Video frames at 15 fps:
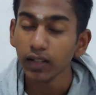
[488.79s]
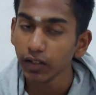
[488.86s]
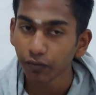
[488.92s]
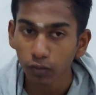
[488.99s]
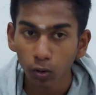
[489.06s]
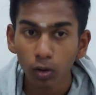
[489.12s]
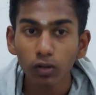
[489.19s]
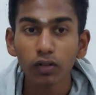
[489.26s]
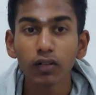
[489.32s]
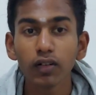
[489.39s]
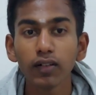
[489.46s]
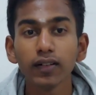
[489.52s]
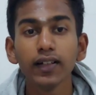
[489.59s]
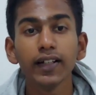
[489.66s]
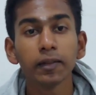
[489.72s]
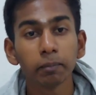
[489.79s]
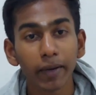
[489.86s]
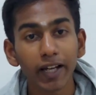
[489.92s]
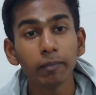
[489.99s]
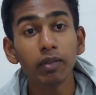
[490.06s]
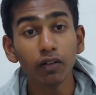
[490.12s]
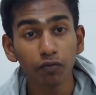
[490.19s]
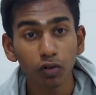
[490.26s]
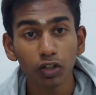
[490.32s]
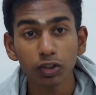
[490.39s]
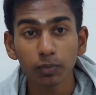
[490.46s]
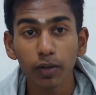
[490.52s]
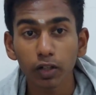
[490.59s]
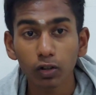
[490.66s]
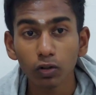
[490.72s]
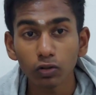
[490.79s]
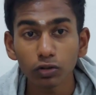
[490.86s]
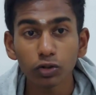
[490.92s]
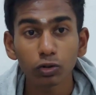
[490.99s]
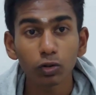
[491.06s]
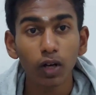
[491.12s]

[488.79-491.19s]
If not, it might be a false breakout.